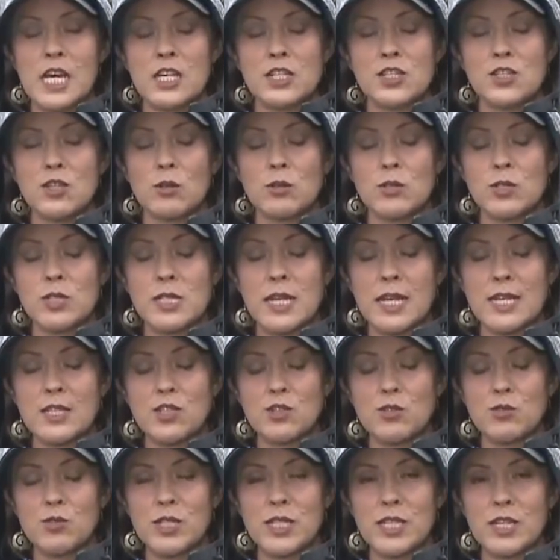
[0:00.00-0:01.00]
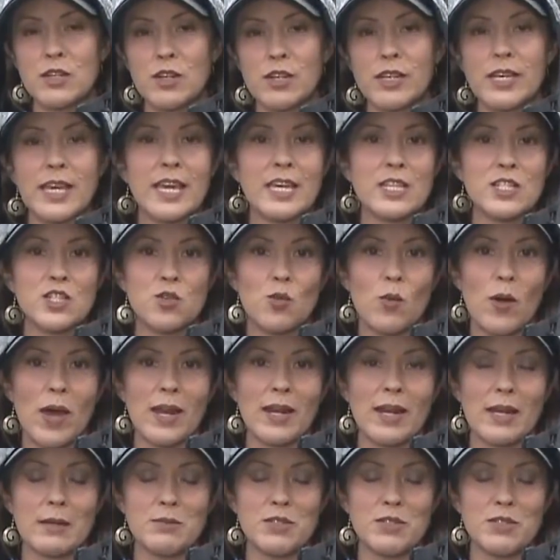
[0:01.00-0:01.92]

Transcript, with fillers: So stay tuned here at K H O N.